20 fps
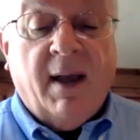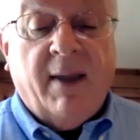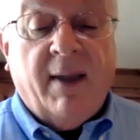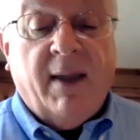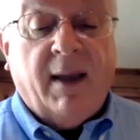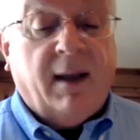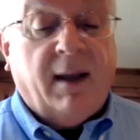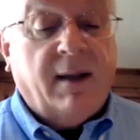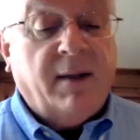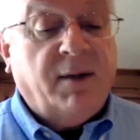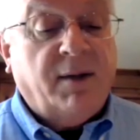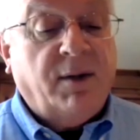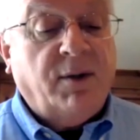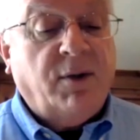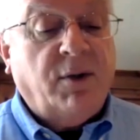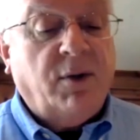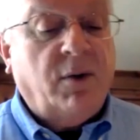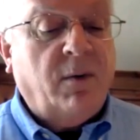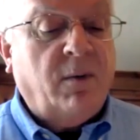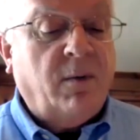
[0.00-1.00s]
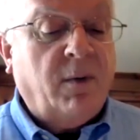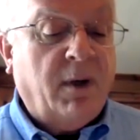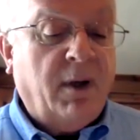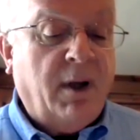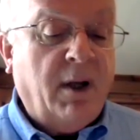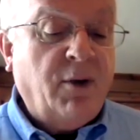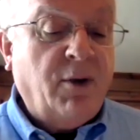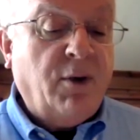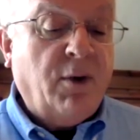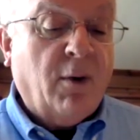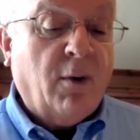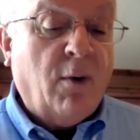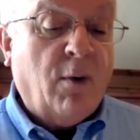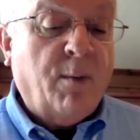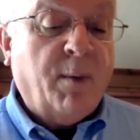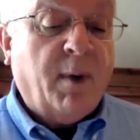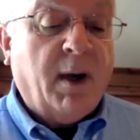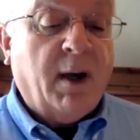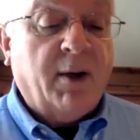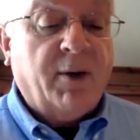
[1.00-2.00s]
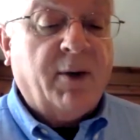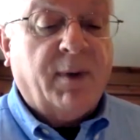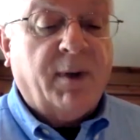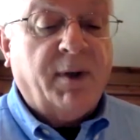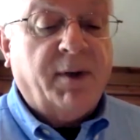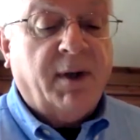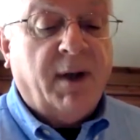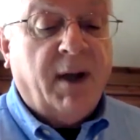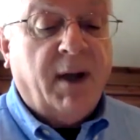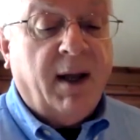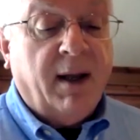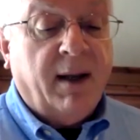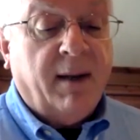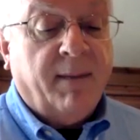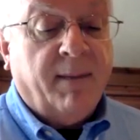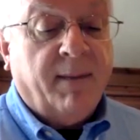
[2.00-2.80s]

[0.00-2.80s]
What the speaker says: that continue in your home country today.